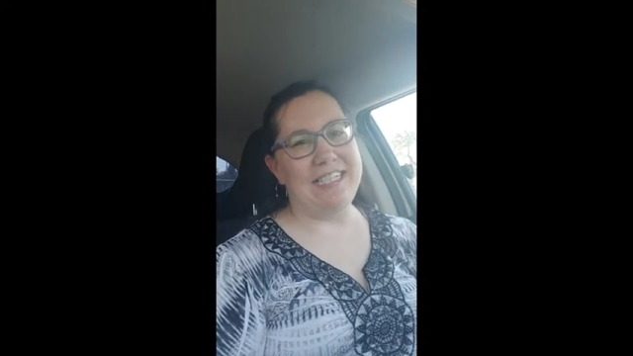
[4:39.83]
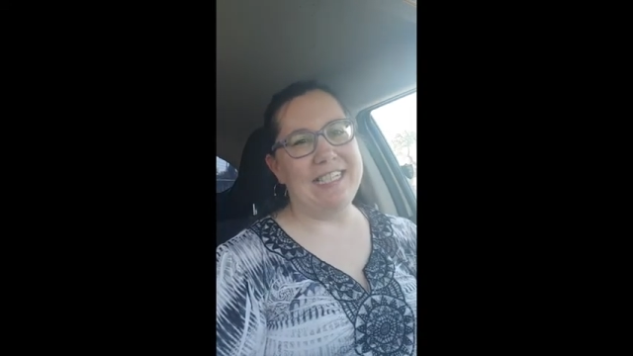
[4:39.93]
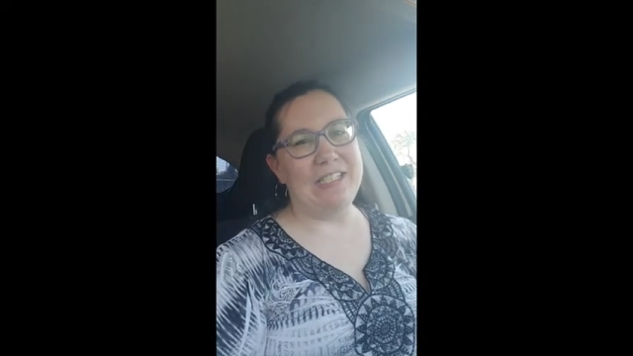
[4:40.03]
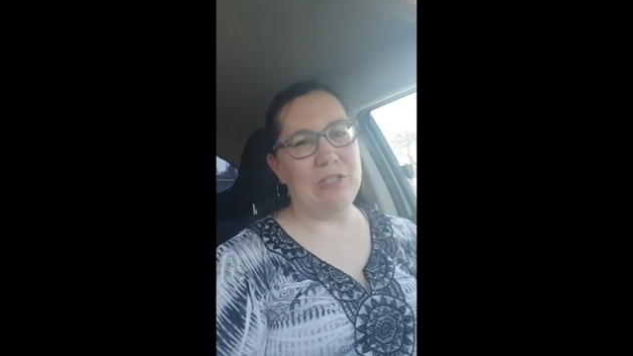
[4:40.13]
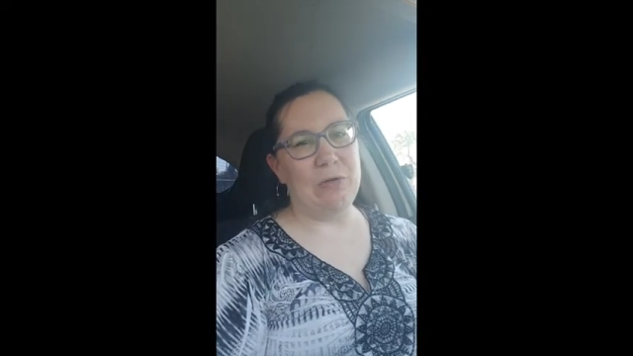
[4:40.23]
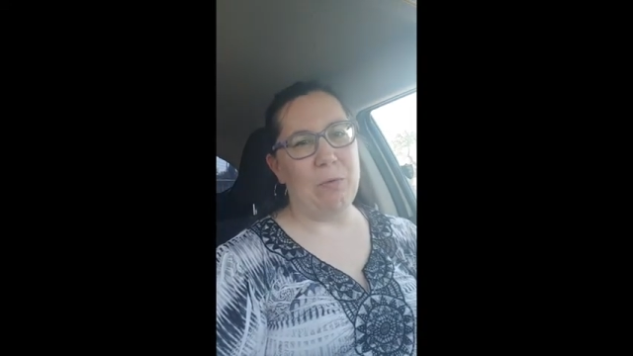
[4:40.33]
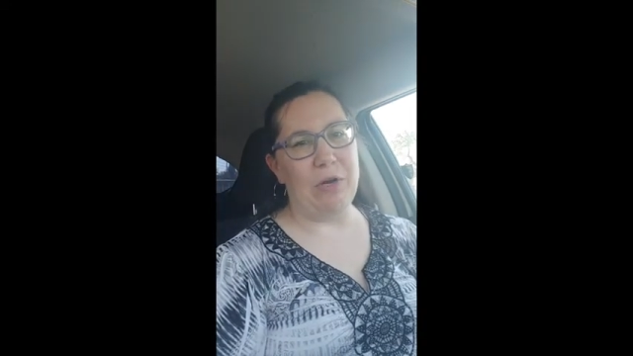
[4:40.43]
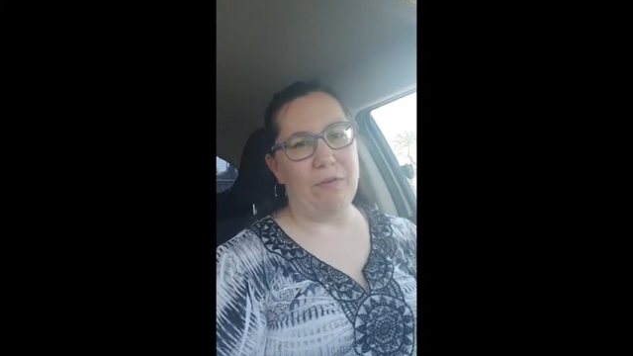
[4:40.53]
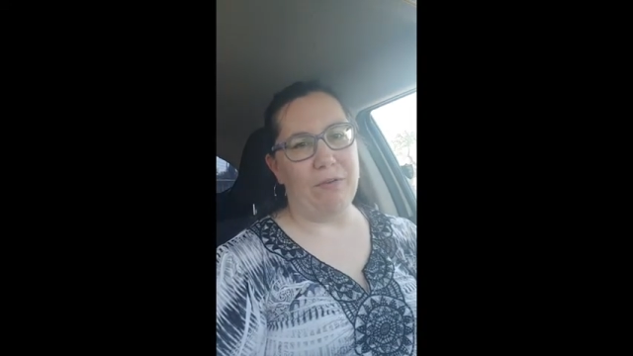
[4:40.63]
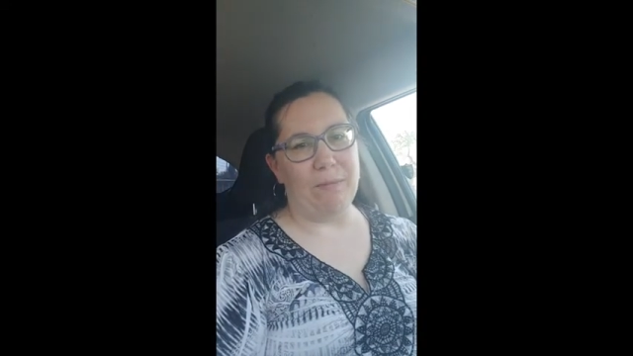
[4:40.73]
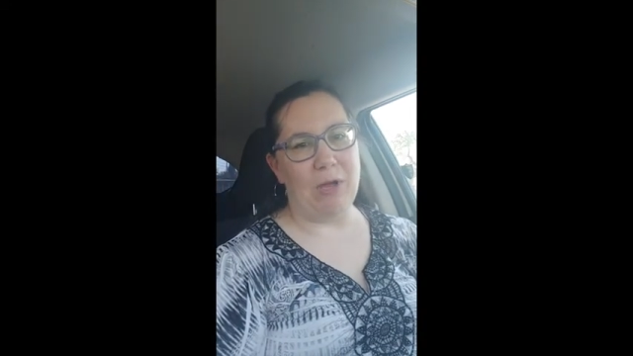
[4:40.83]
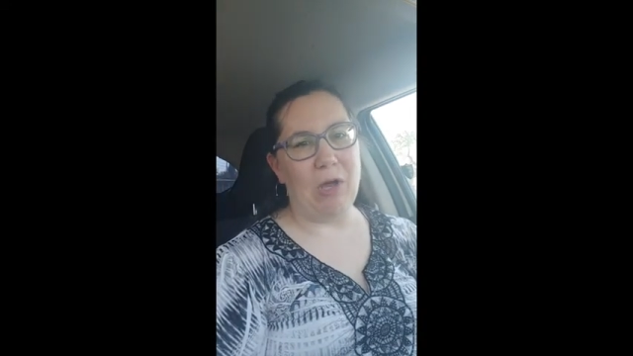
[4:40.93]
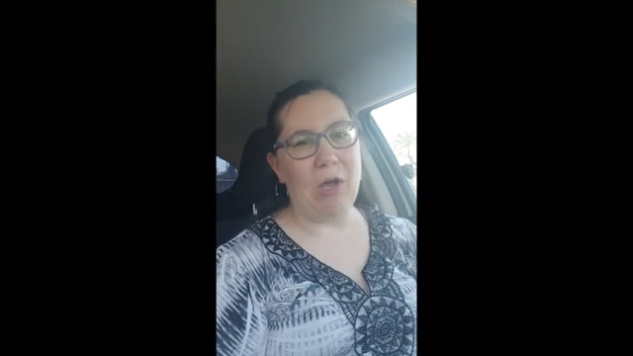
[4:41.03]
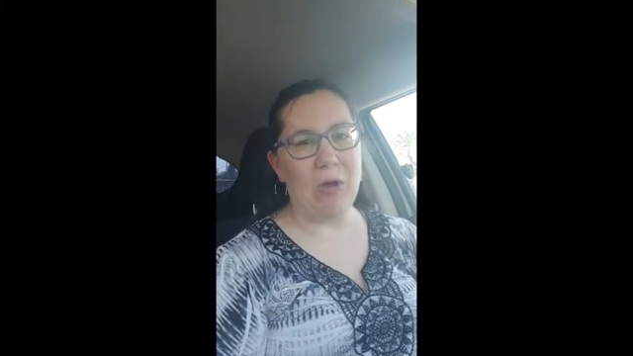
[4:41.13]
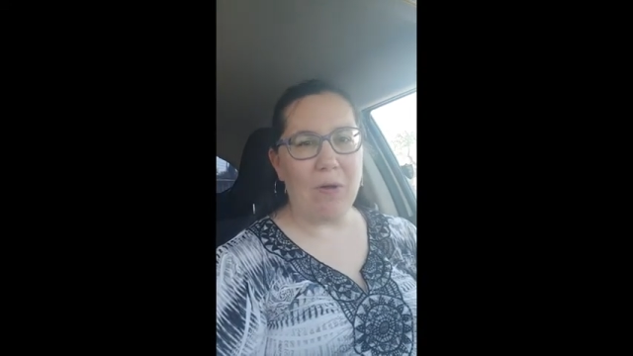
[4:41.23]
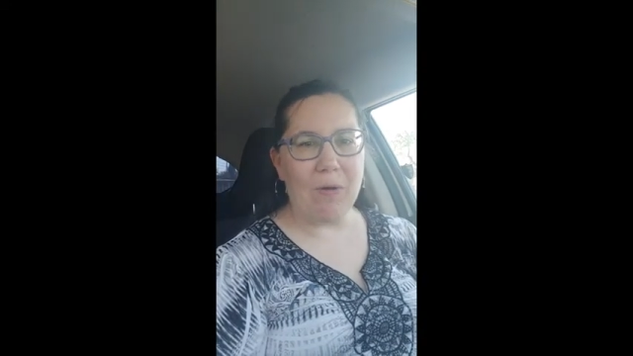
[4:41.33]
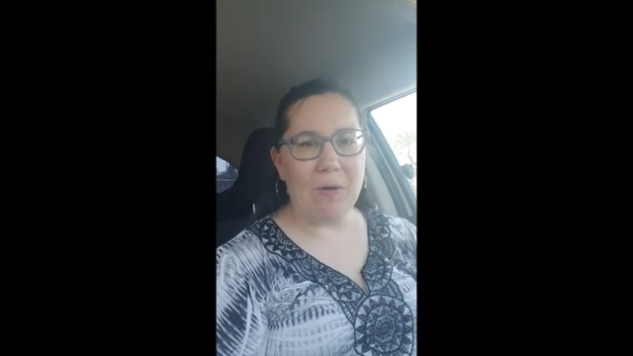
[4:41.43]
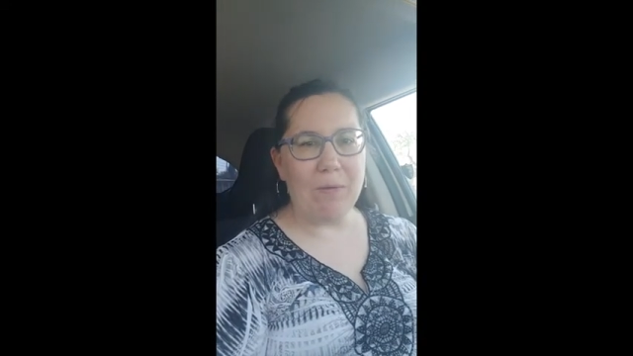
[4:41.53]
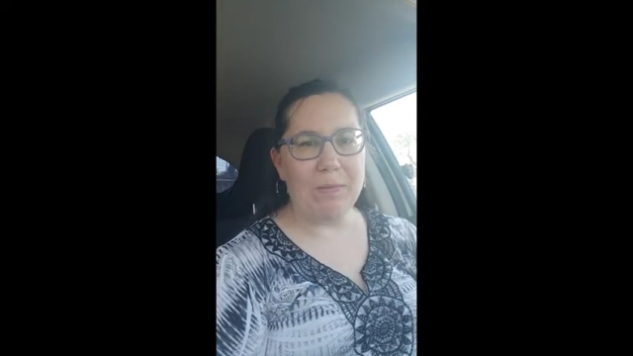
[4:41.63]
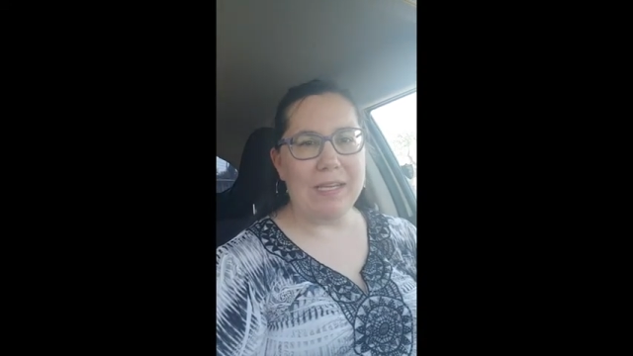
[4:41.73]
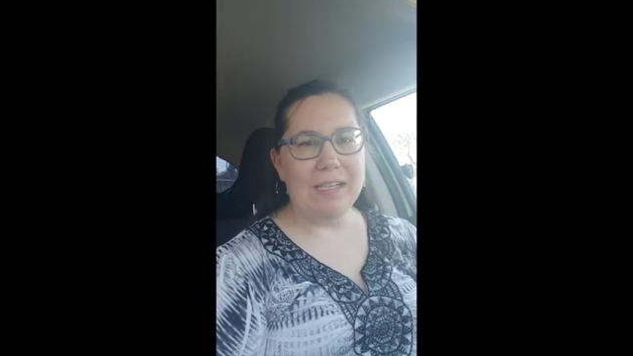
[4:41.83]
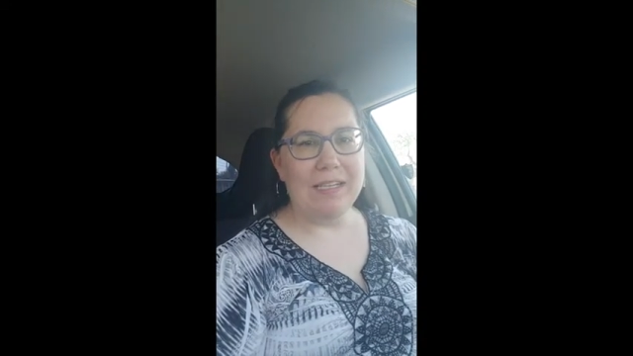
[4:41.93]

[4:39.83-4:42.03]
is to work from home